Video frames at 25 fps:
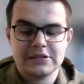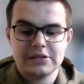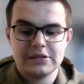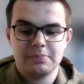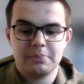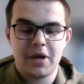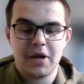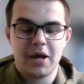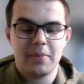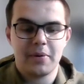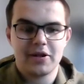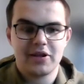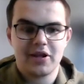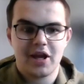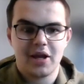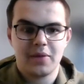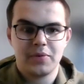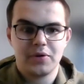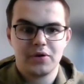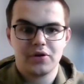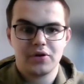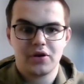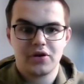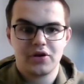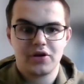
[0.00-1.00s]
Made my
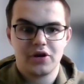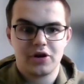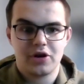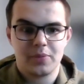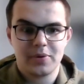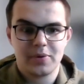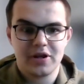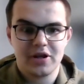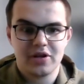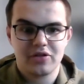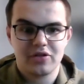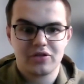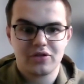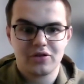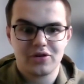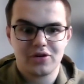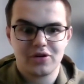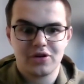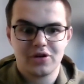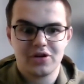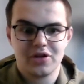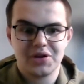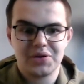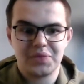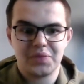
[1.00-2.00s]
debut on the European
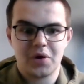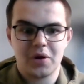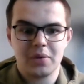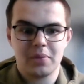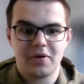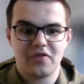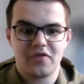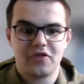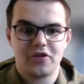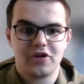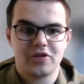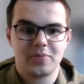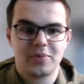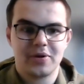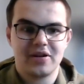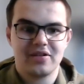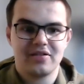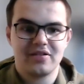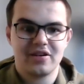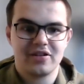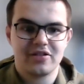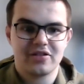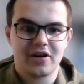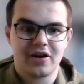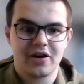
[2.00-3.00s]
Tour, won my first
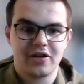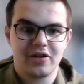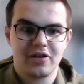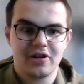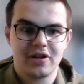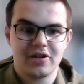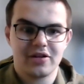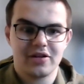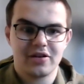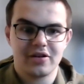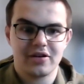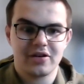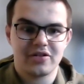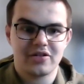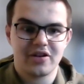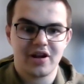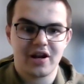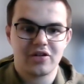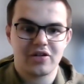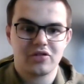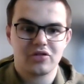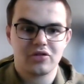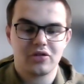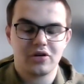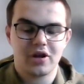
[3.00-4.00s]
PDC title and a Challenge
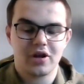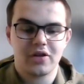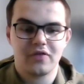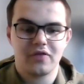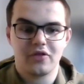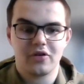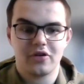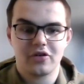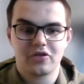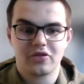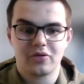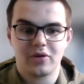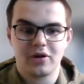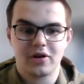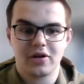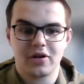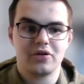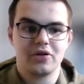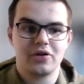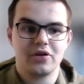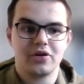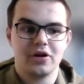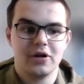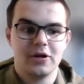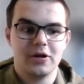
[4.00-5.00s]
Tour and first one at the
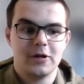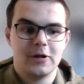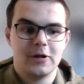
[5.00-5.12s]
Development